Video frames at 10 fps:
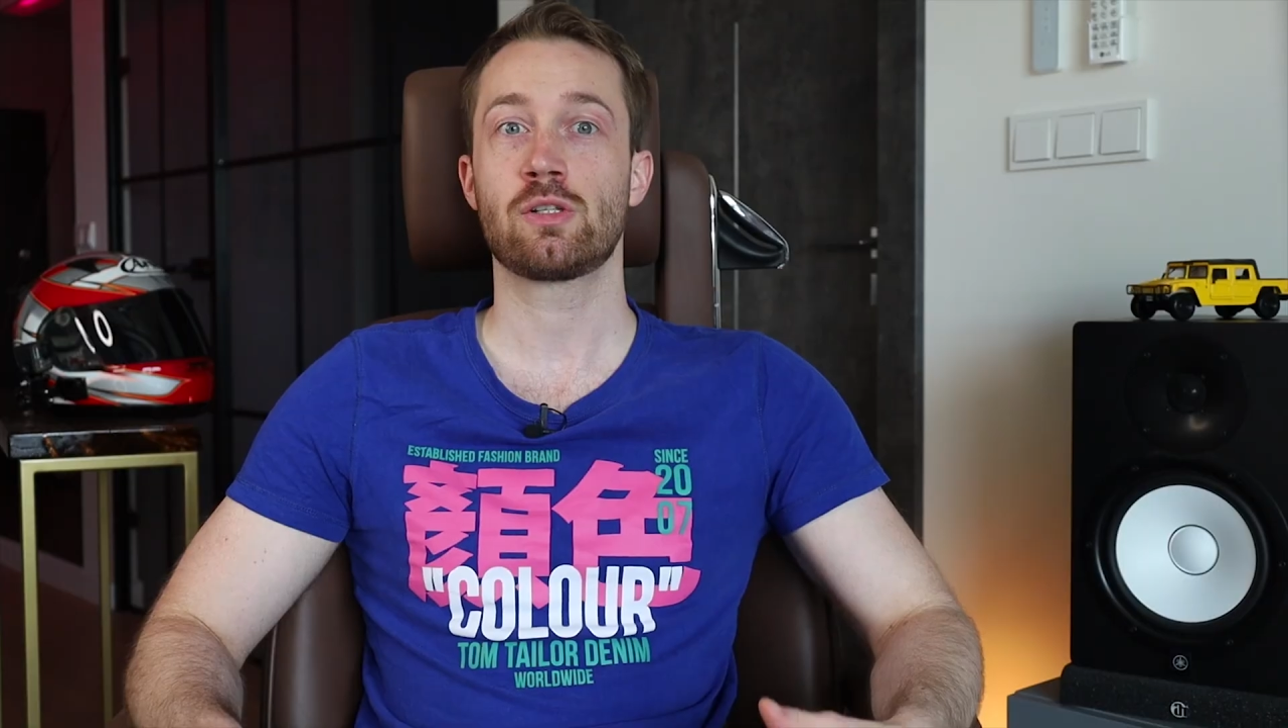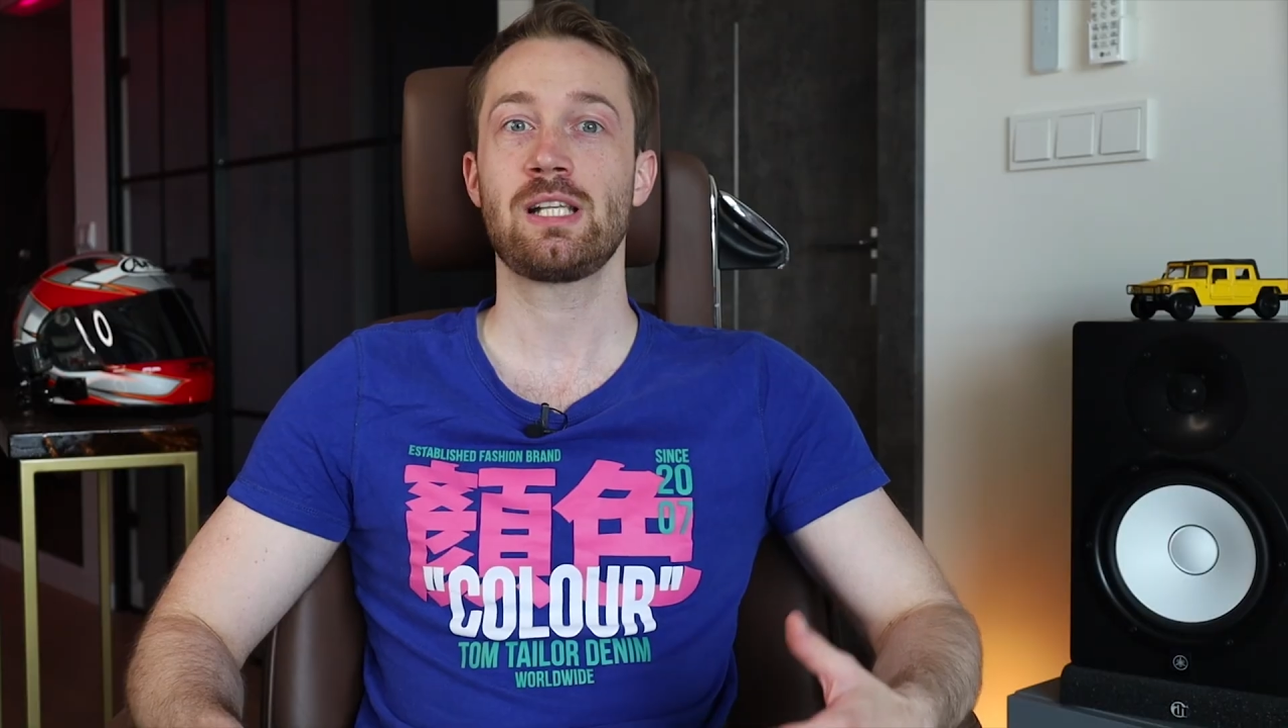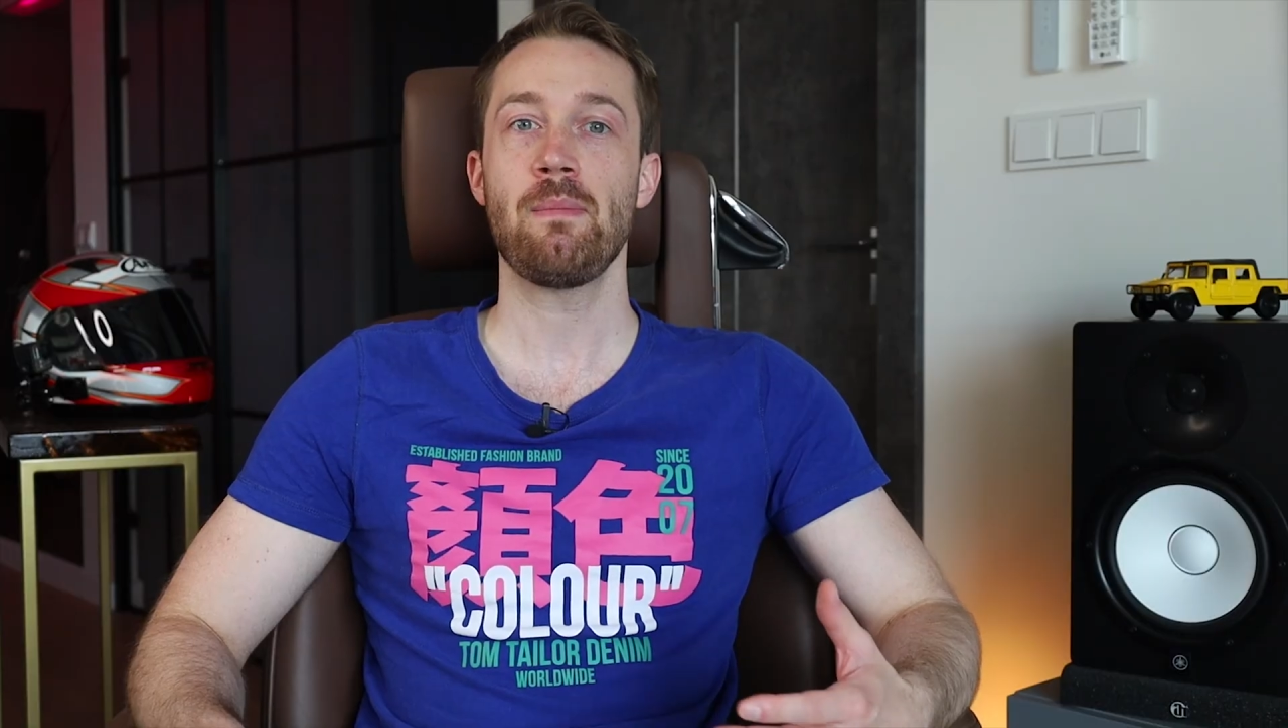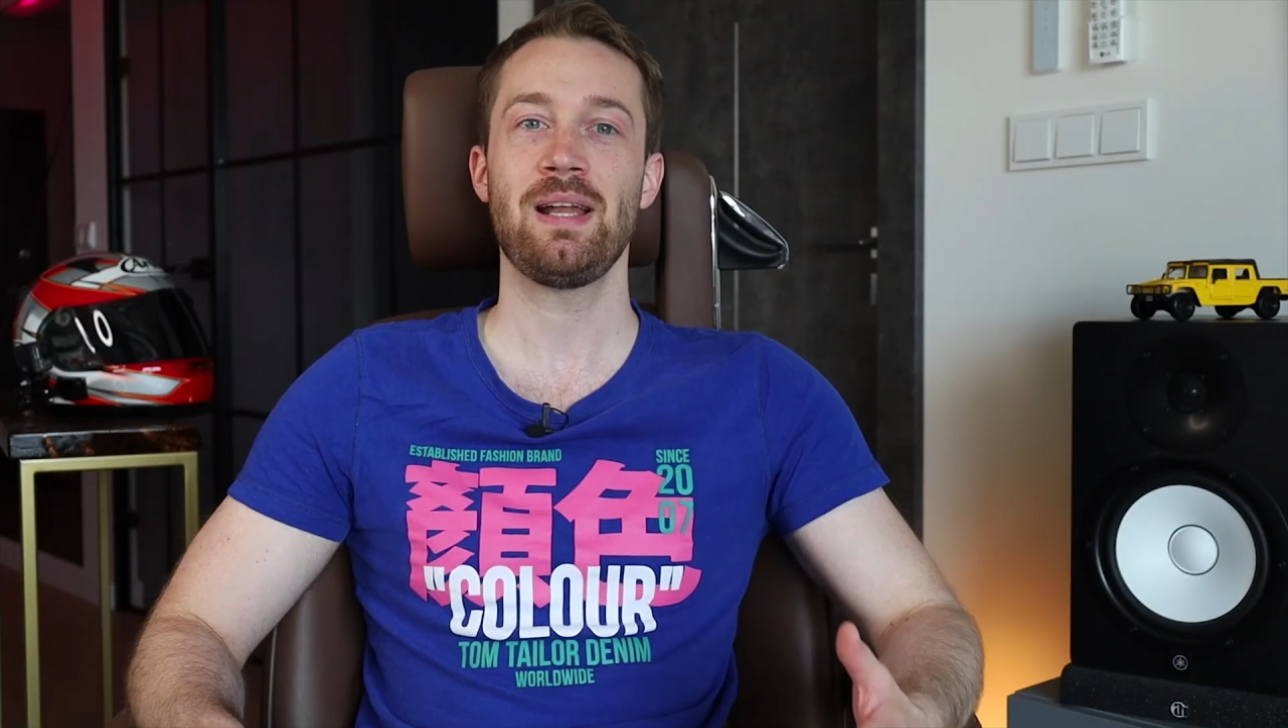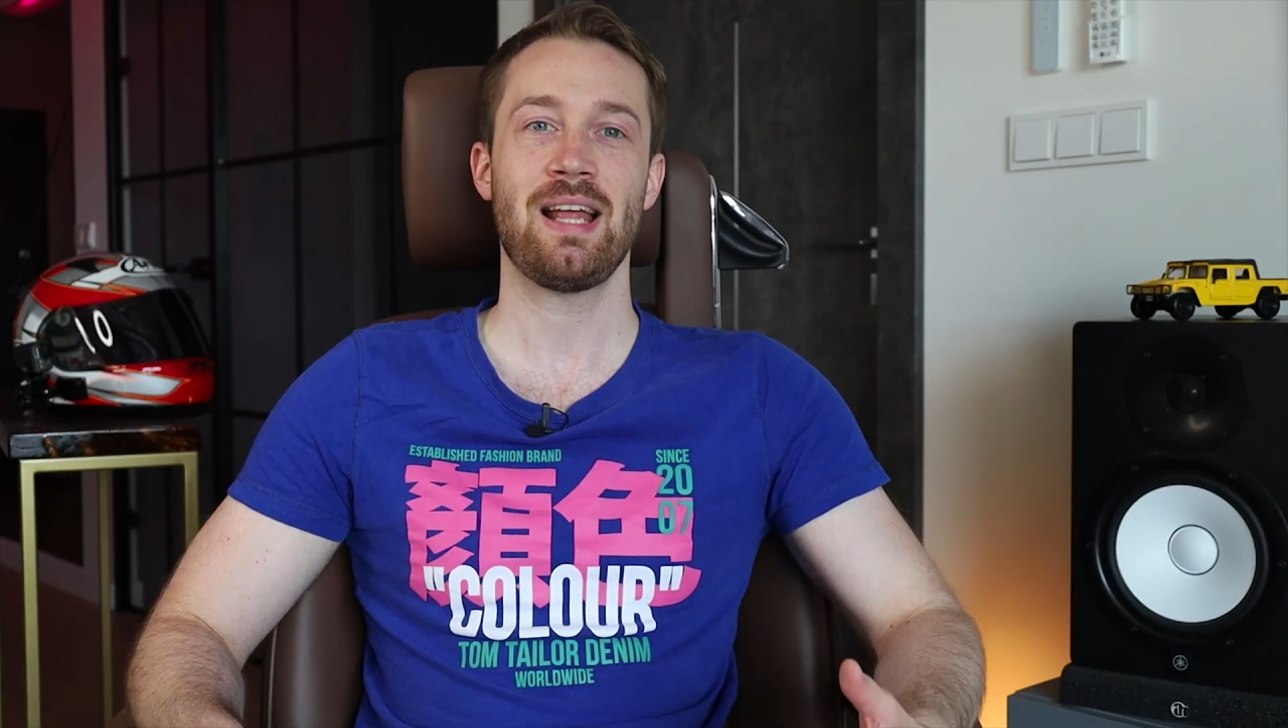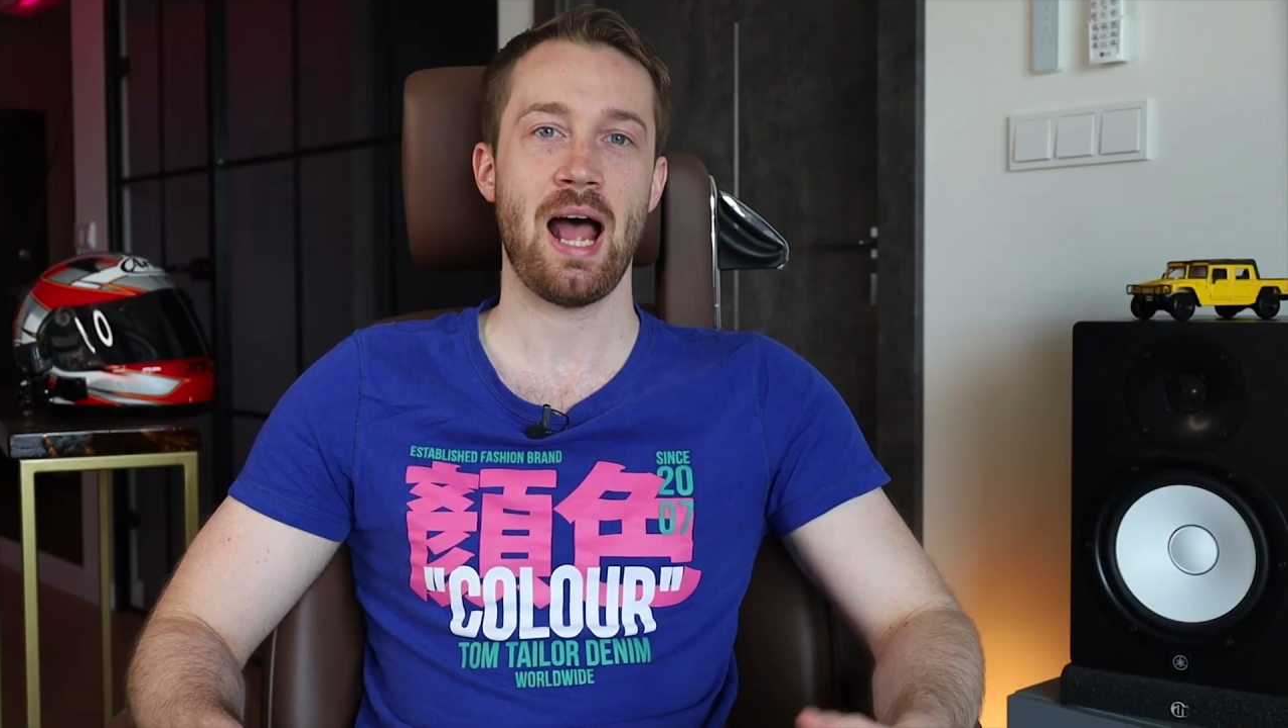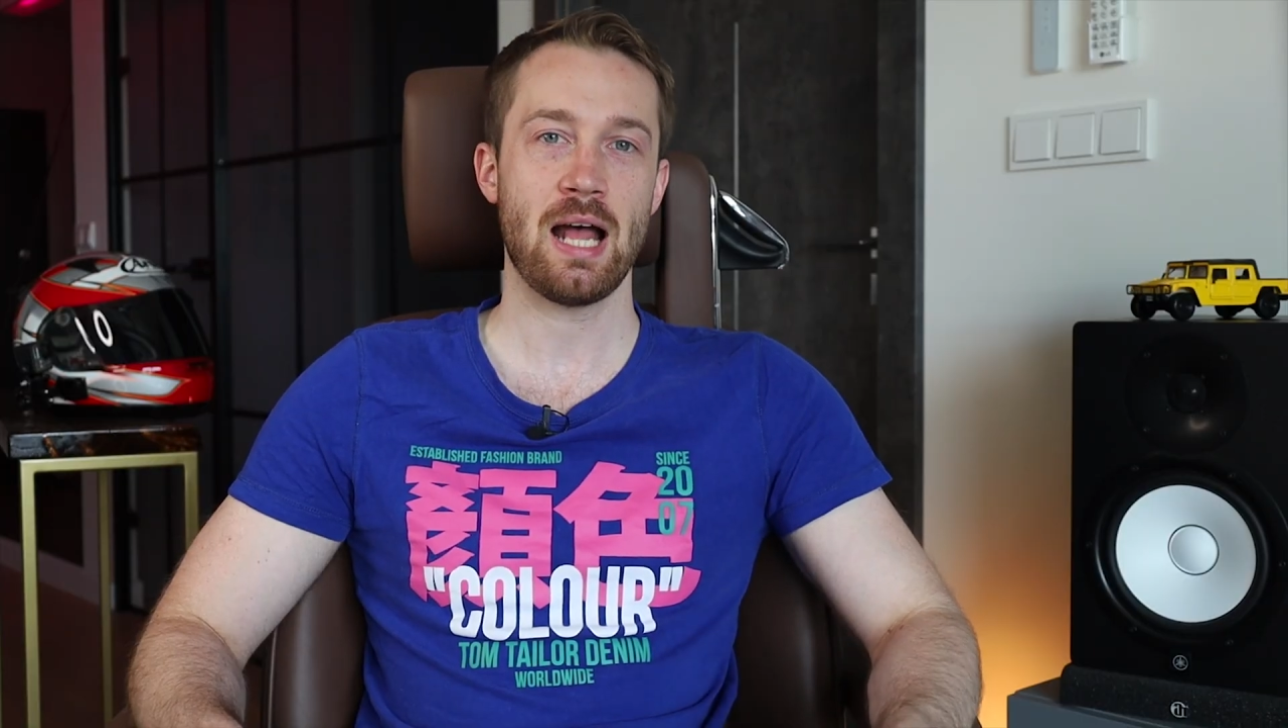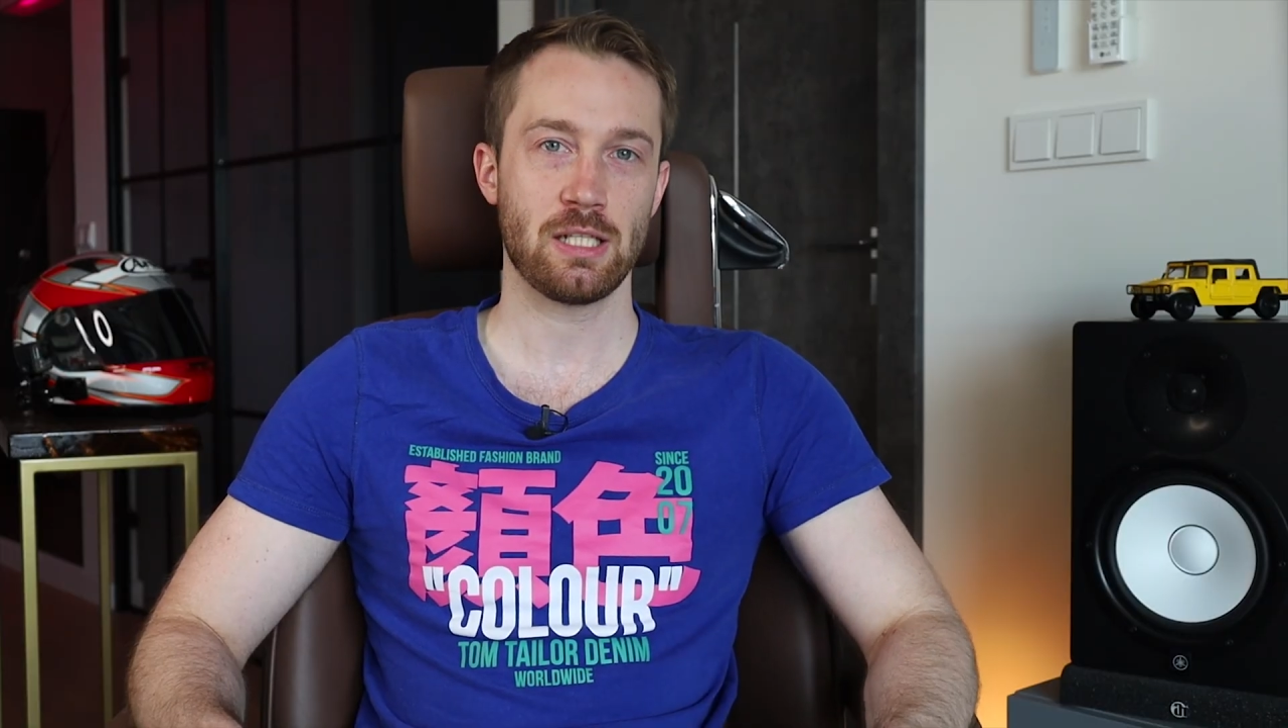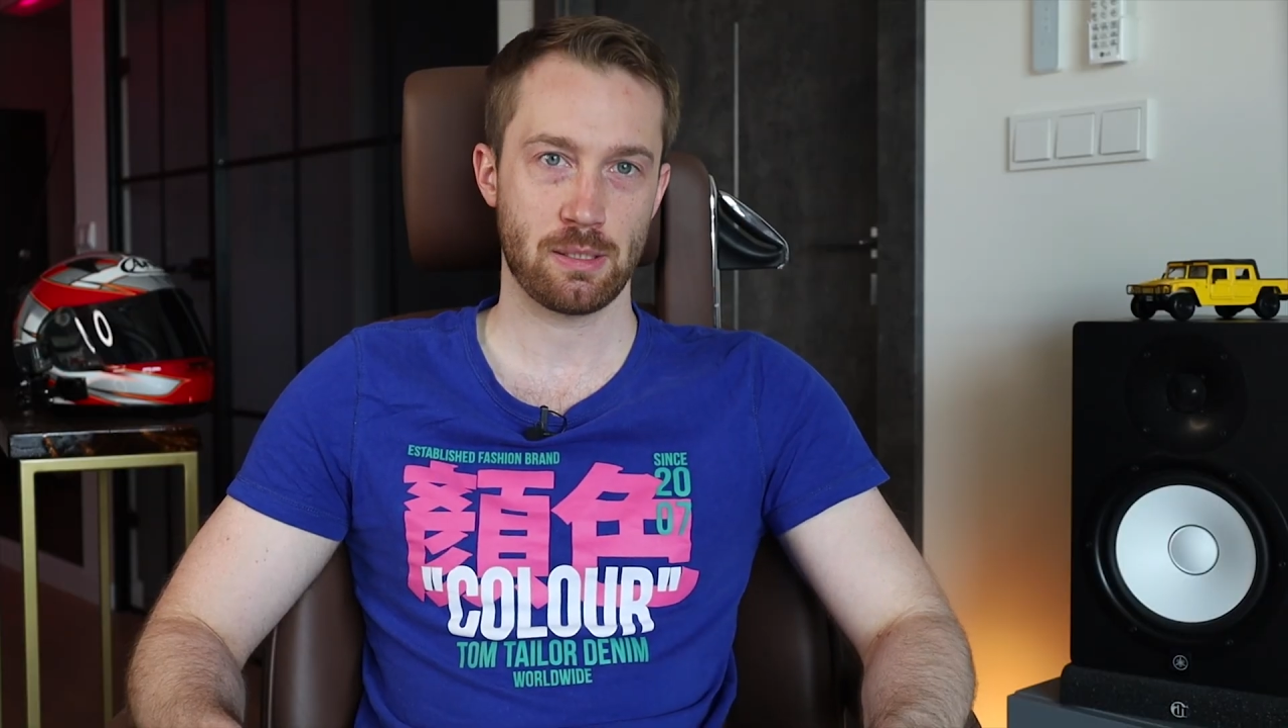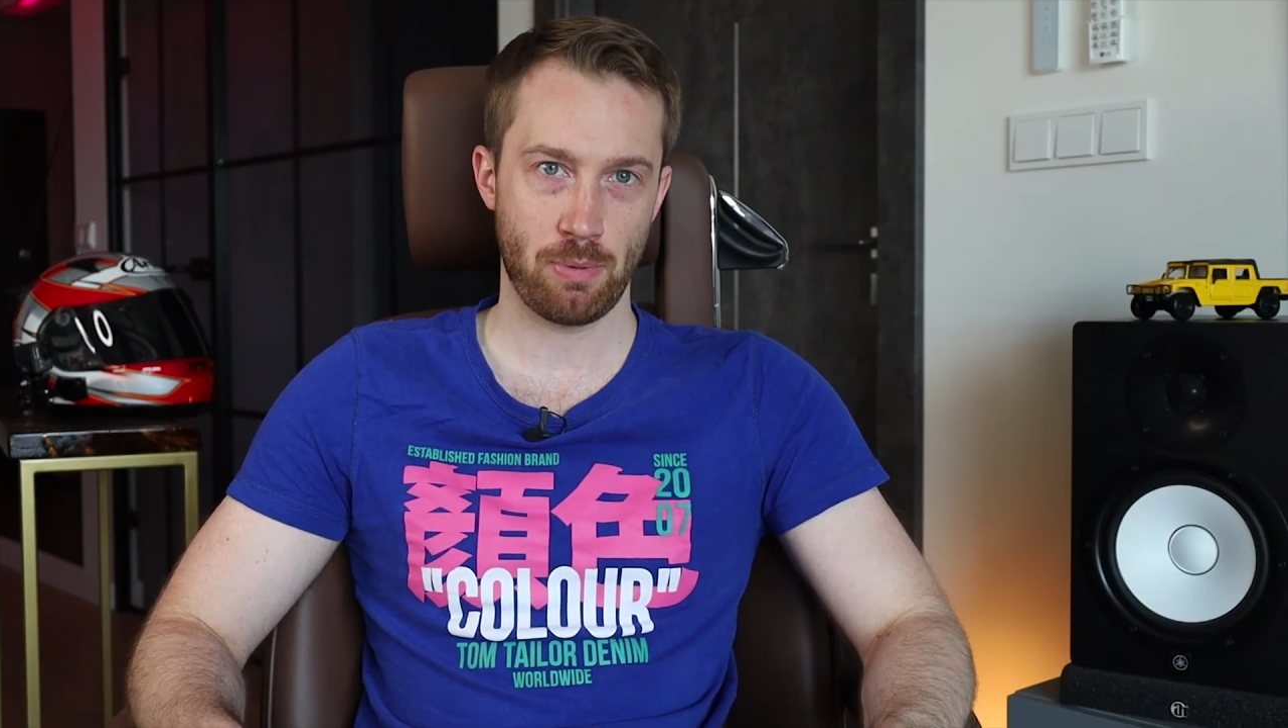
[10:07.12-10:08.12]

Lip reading: some enhanced